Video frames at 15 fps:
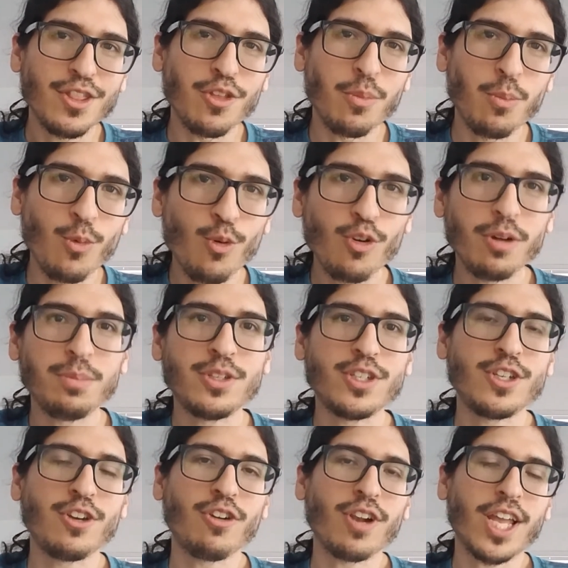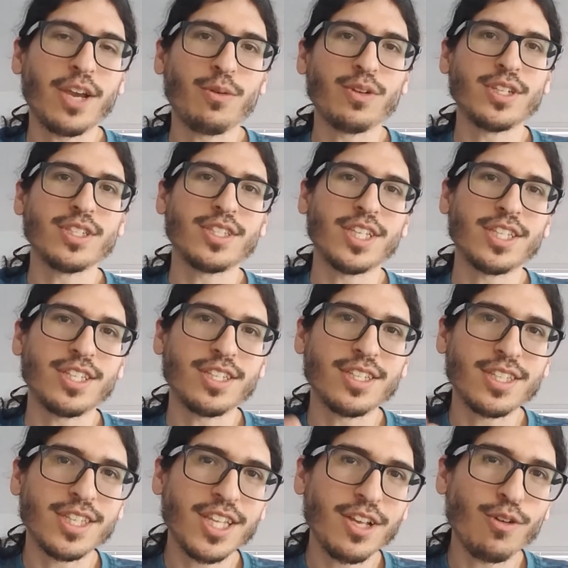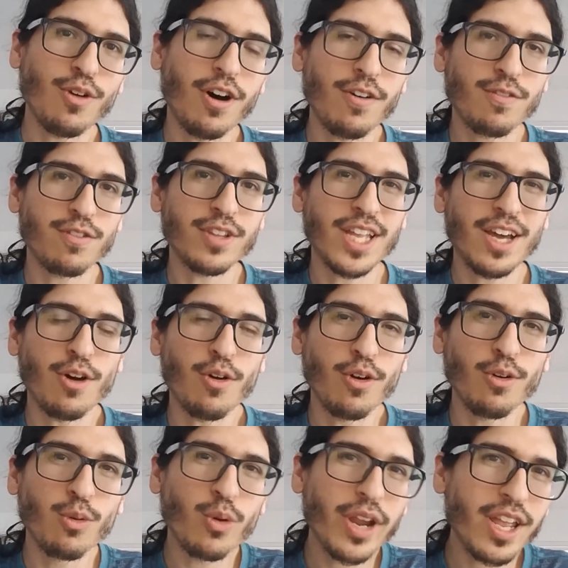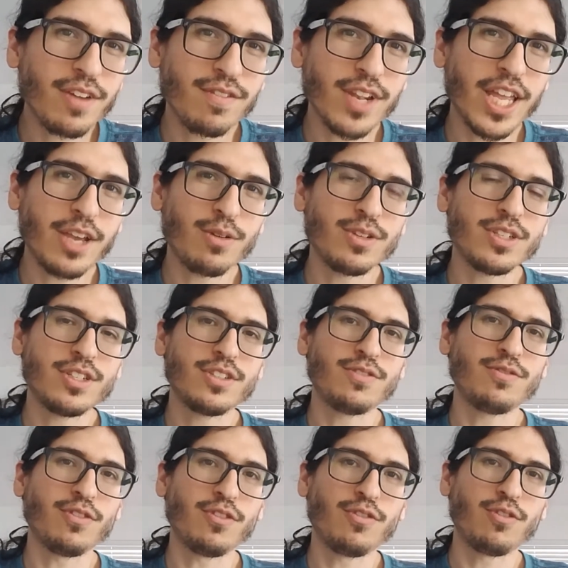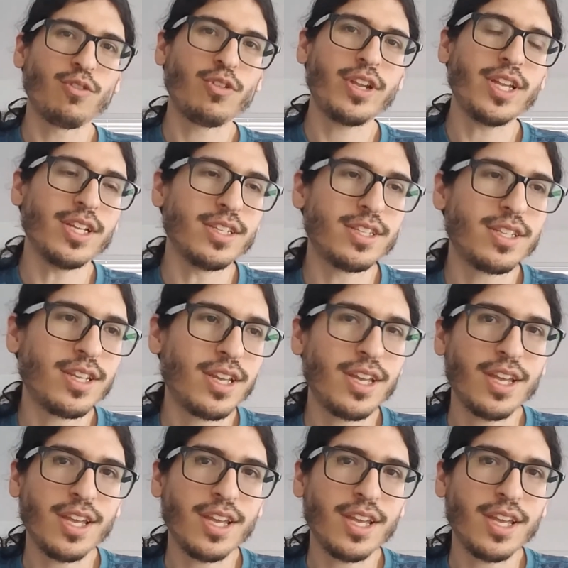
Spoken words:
the more obscure languages, and to still offer that array of languages for free is